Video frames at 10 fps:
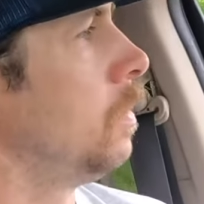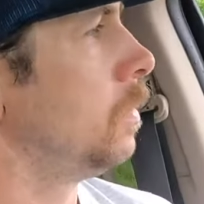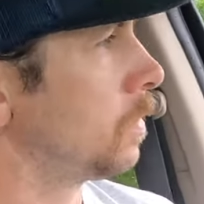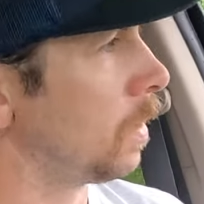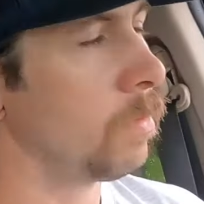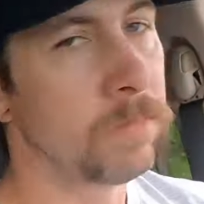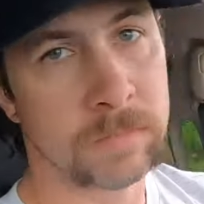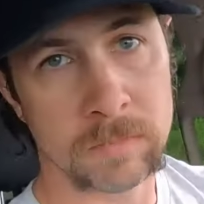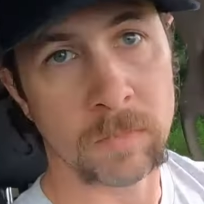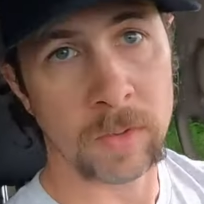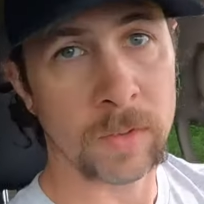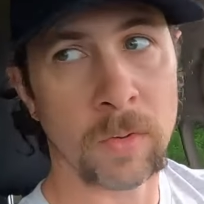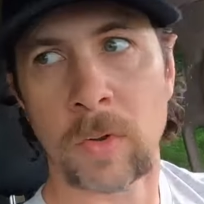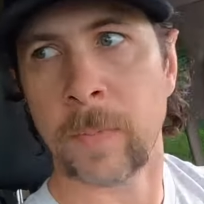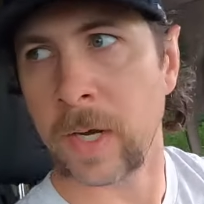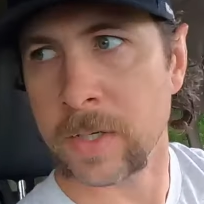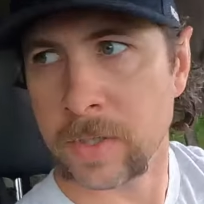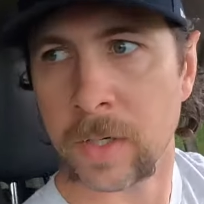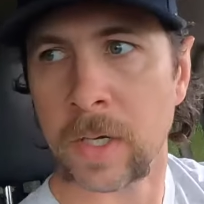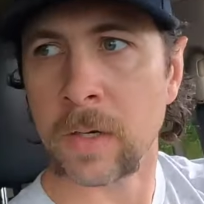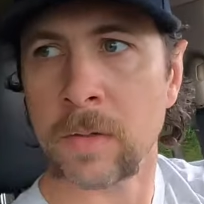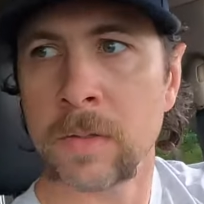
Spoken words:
And so we're in the north pasture now.